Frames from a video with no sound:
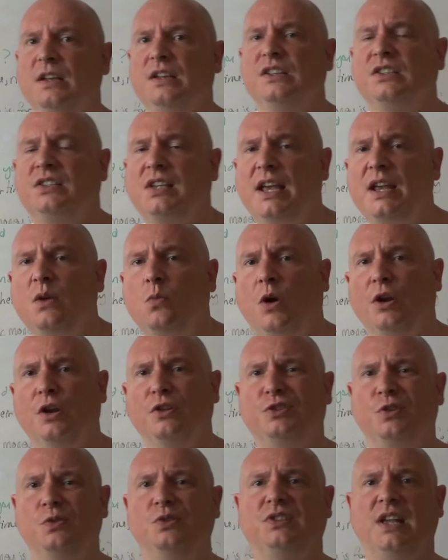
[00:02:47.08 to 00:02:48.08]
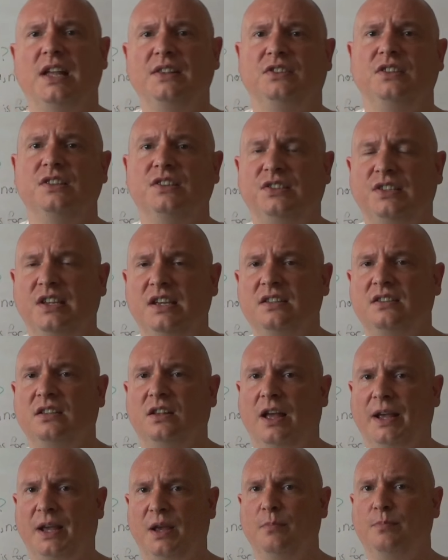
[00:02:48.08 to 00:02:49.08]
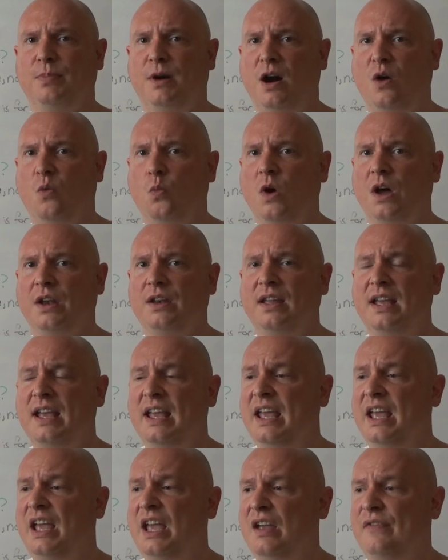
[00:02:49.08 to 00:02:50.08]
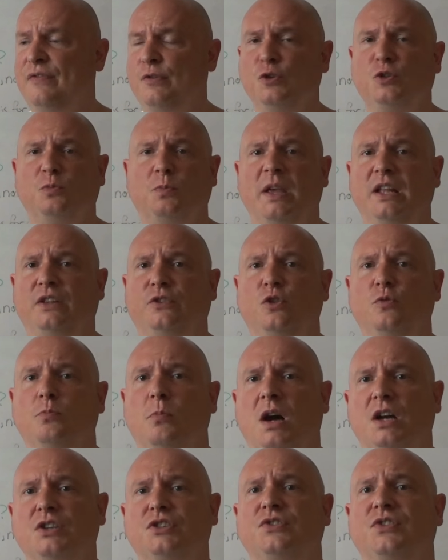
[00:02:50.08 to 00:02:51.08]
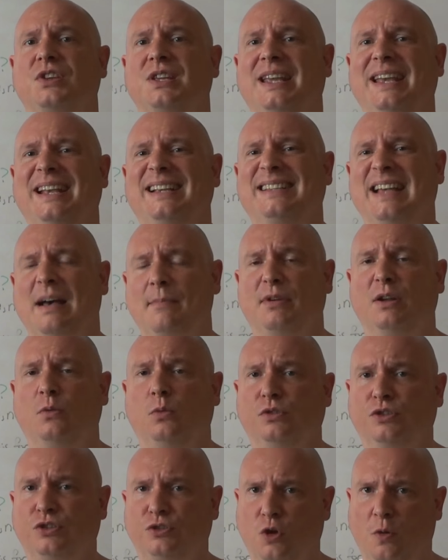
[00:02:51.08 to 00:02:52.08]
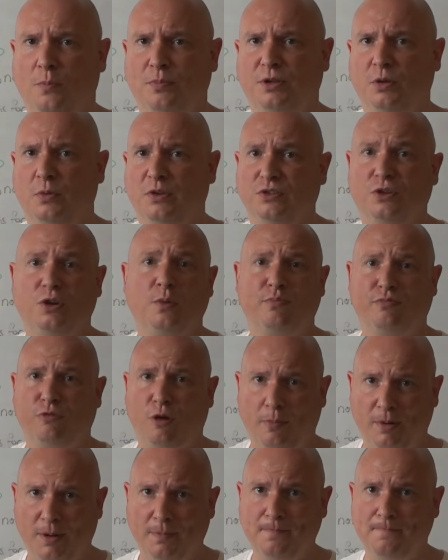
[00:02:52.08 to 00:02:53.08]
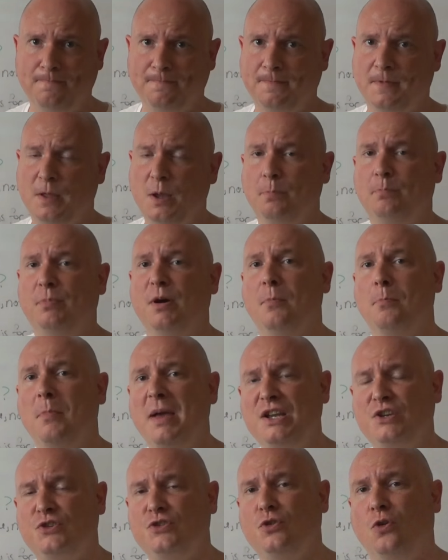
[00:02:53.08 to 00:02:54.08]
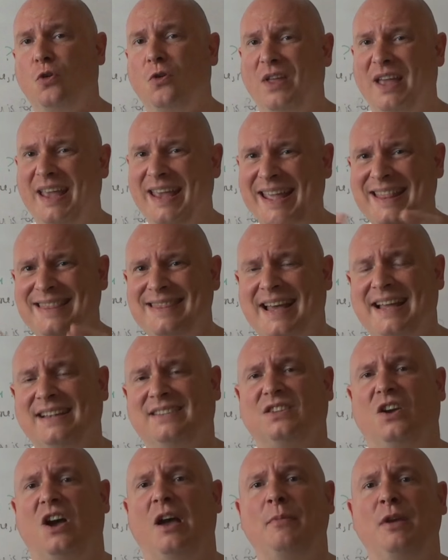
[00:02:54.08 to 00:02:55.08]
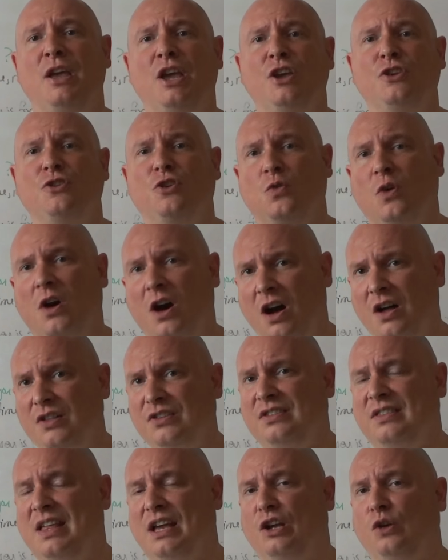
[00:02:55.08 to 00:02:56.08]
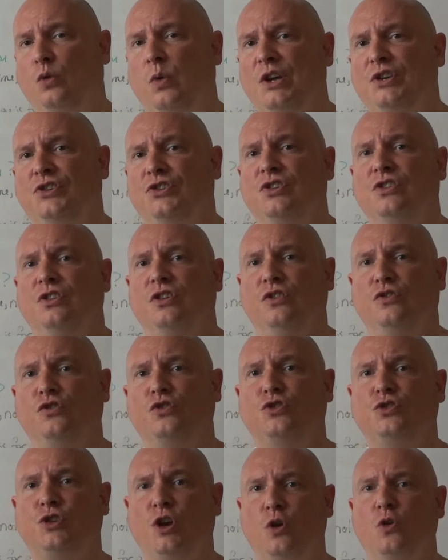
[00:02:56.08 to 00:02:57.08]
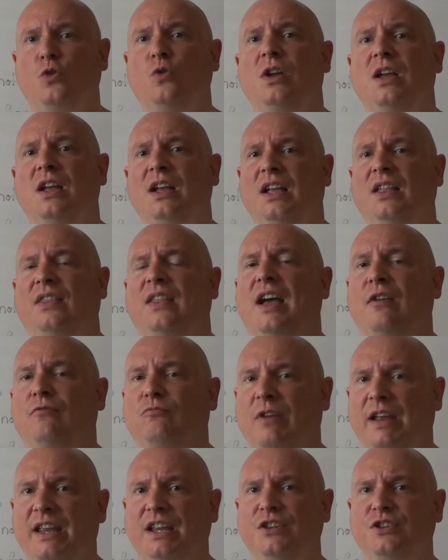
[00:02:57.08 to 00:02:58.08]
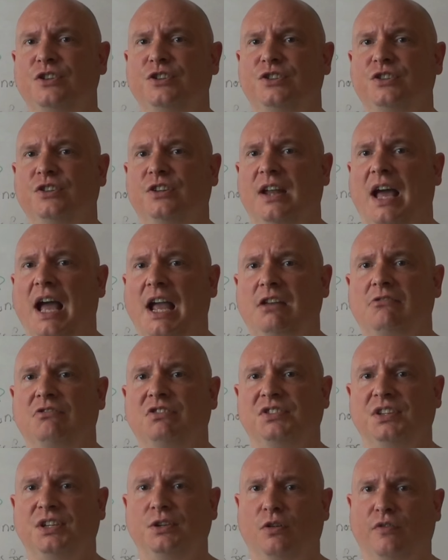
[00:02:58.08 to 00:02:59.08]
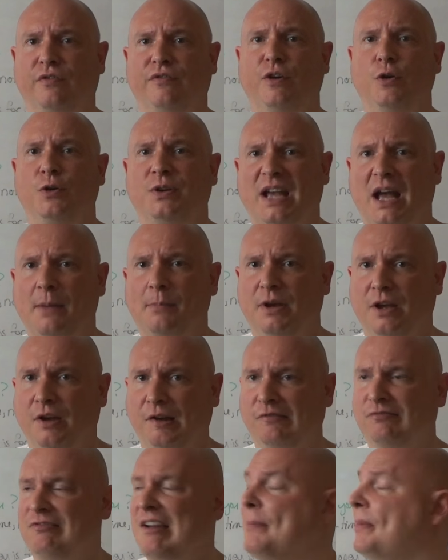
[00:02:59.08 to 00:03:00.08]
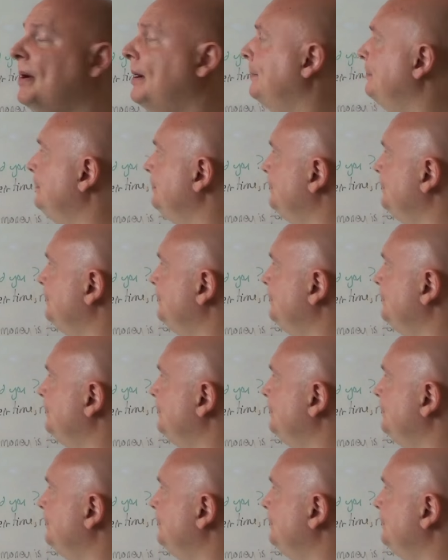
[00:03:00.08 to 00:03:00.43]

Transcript: say 1 or 2 sentences, like in Part 1. If you speak too much, the examiner will stop you. It's not a problem. But make sure that in that time, you answer that question and show that range and accuracy of vocab and grammar.